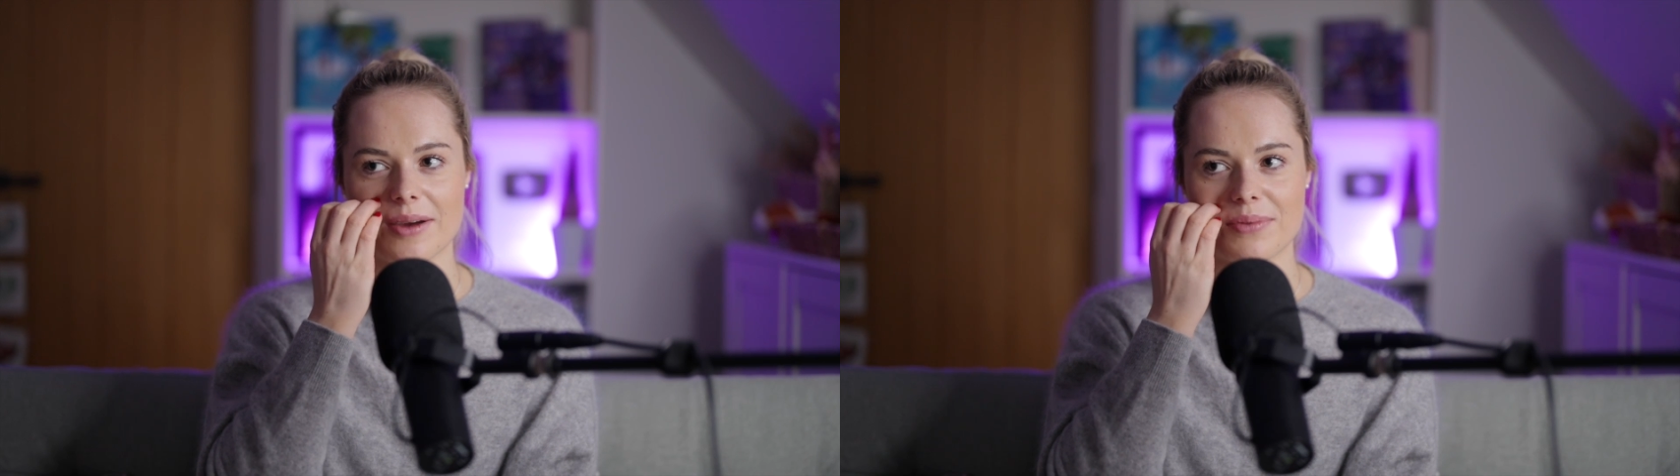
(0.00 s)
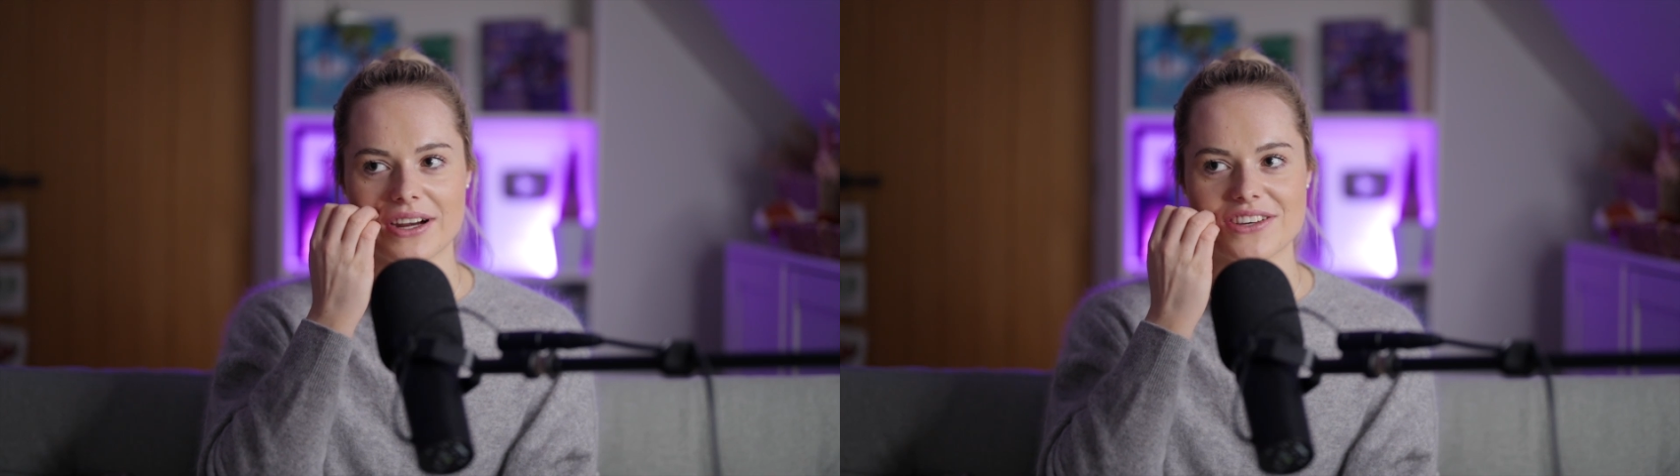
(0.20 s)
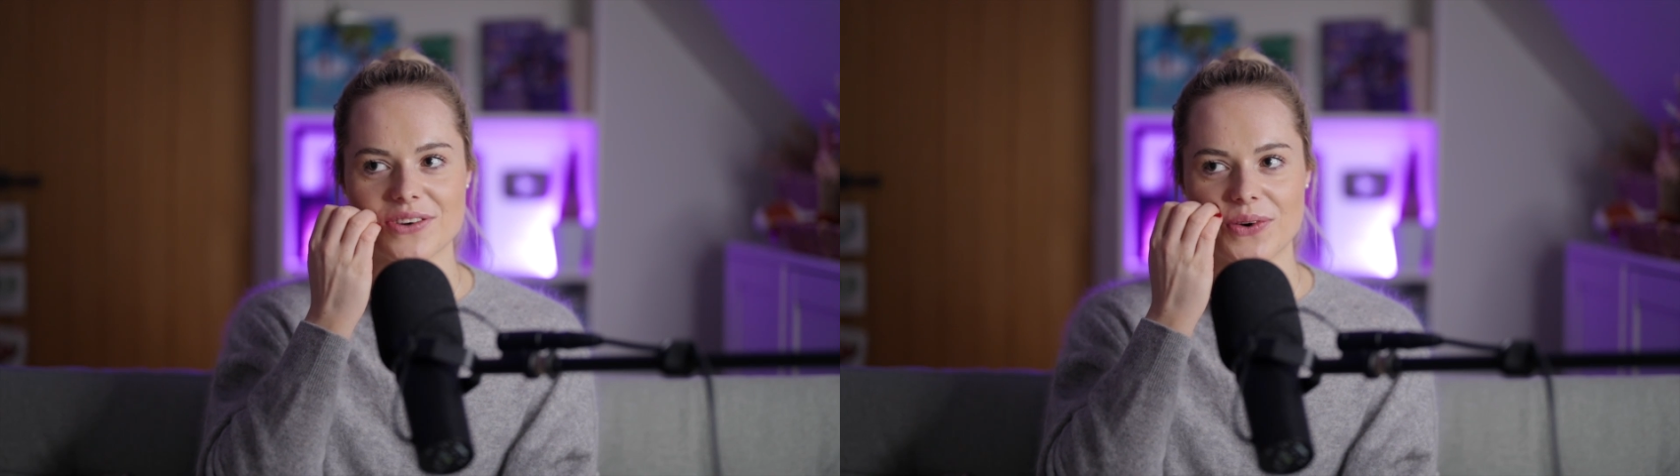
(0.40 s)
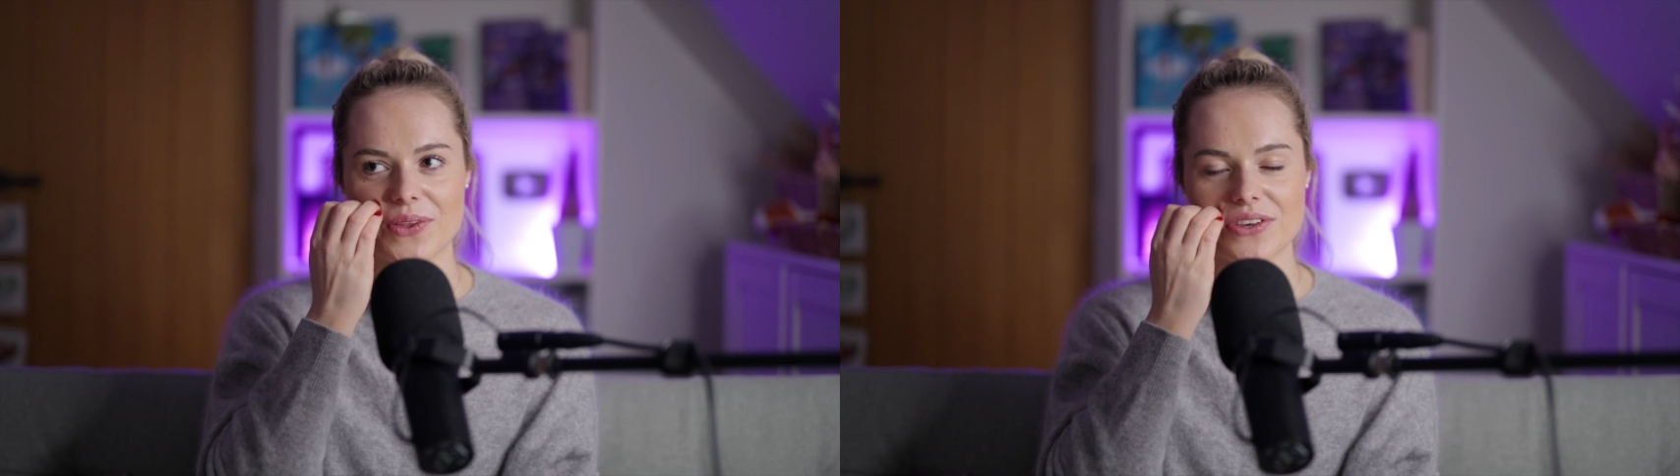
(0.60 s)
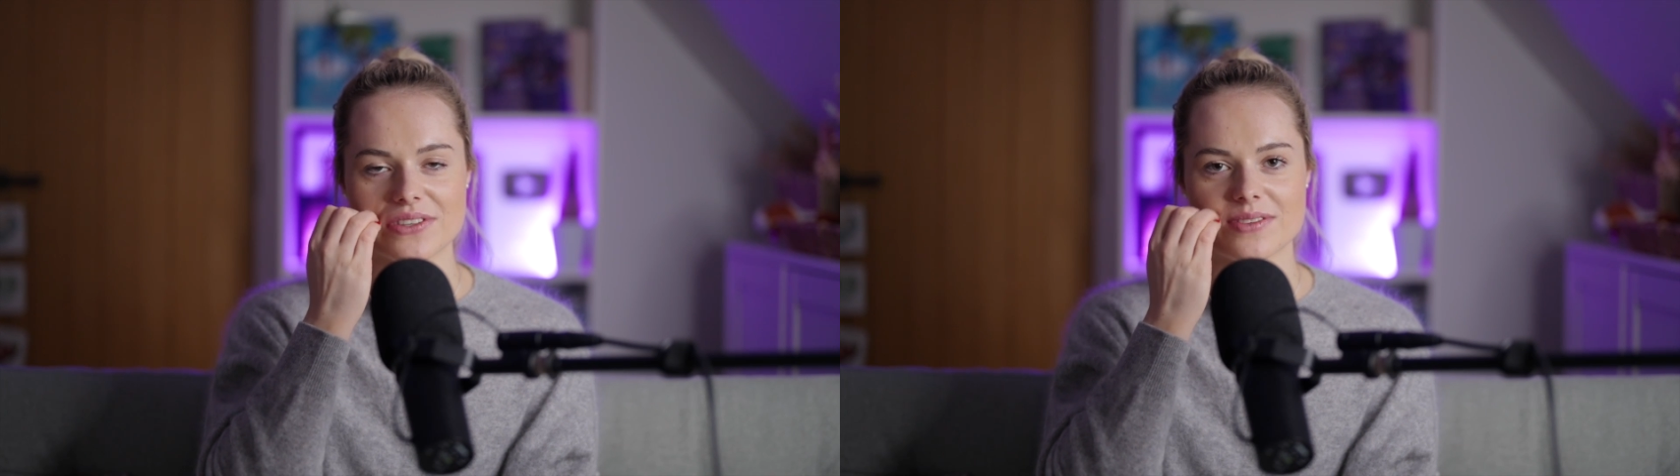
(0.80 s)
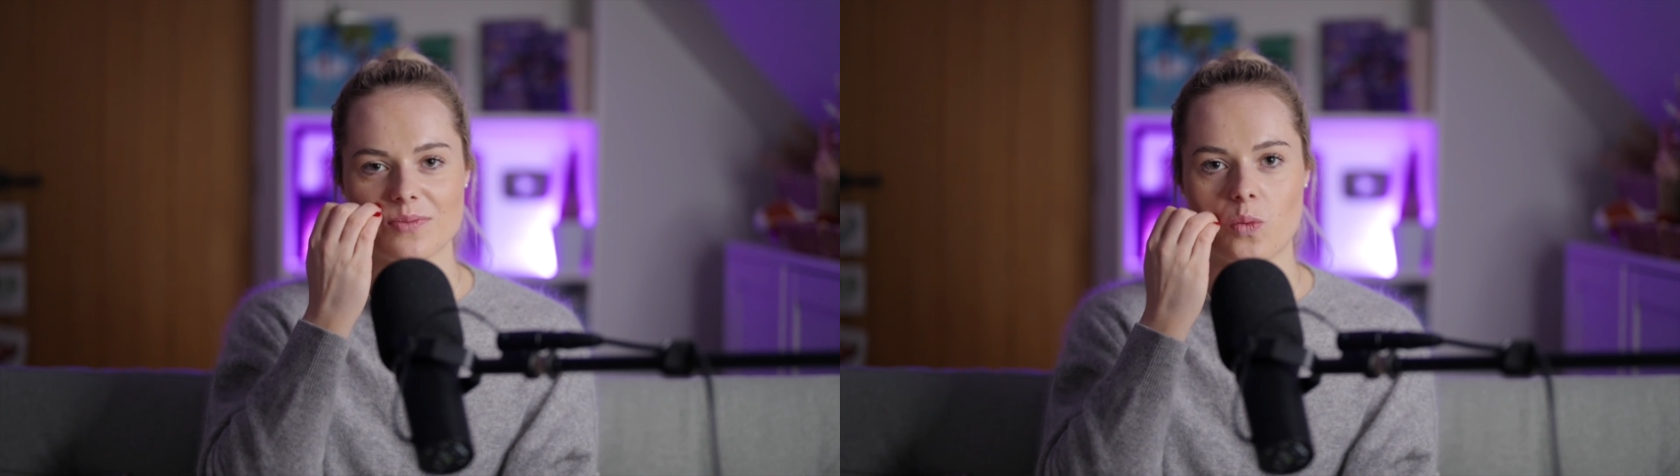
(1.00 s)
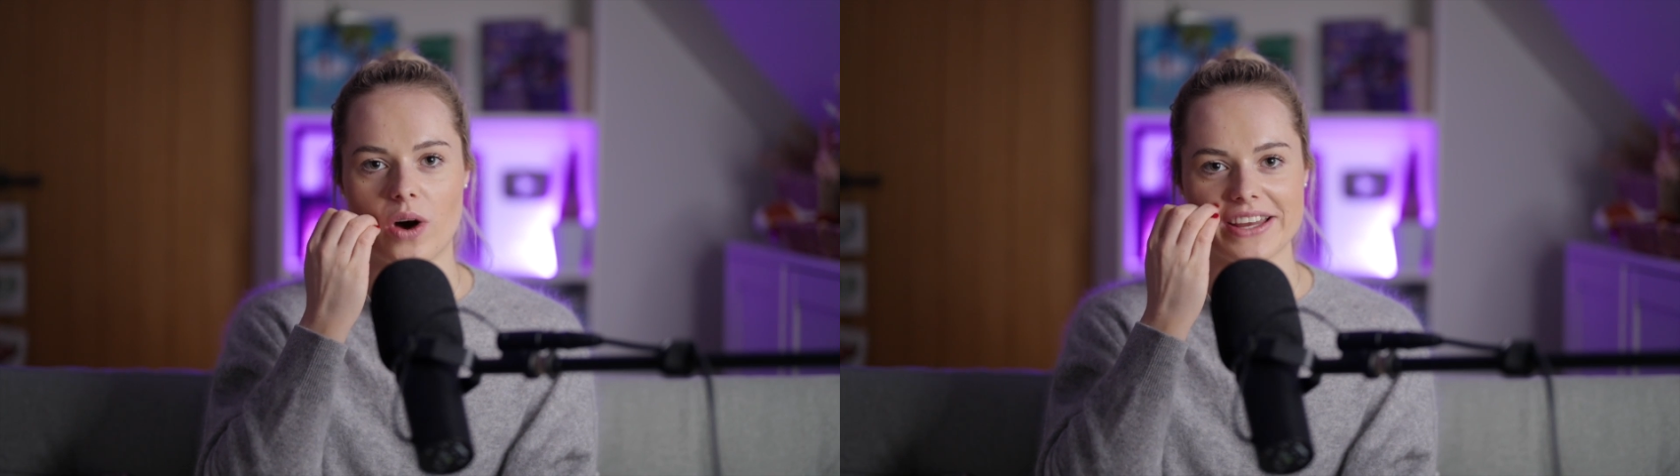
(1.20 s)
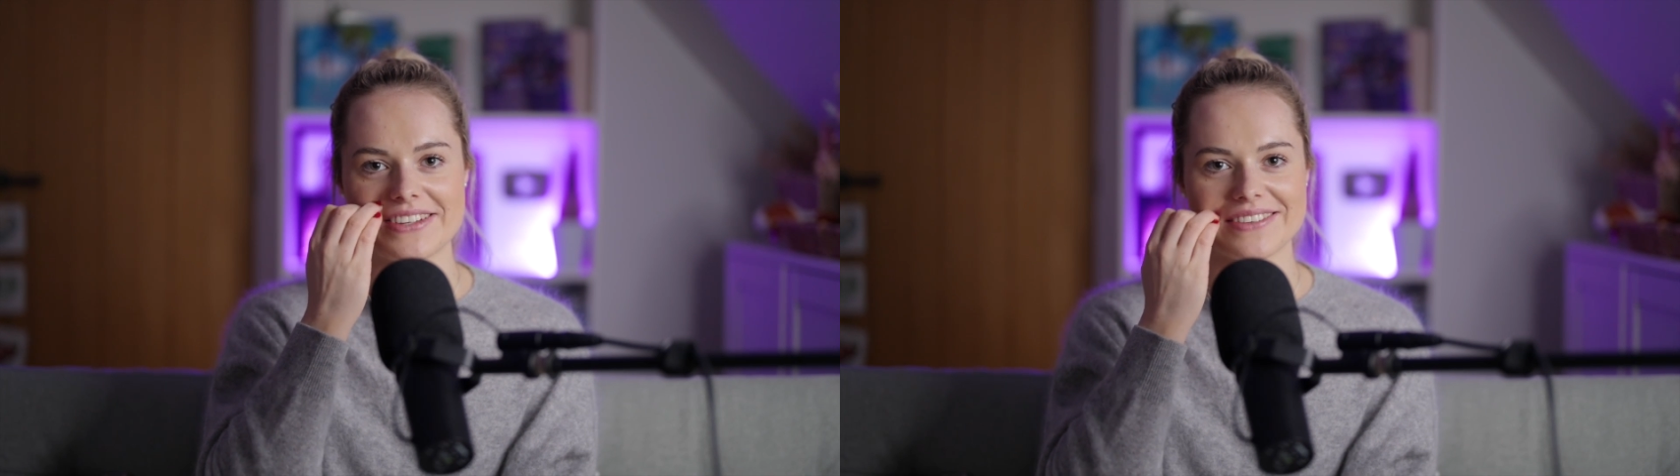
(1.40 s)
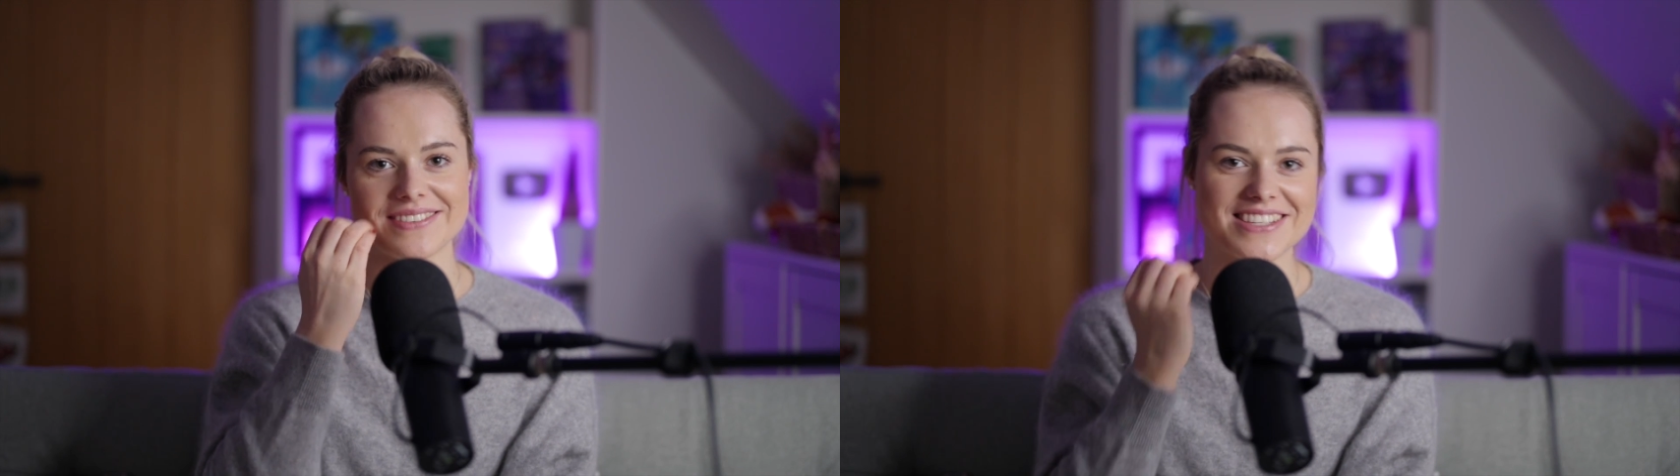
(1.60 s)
I'm pretty sure, that's white,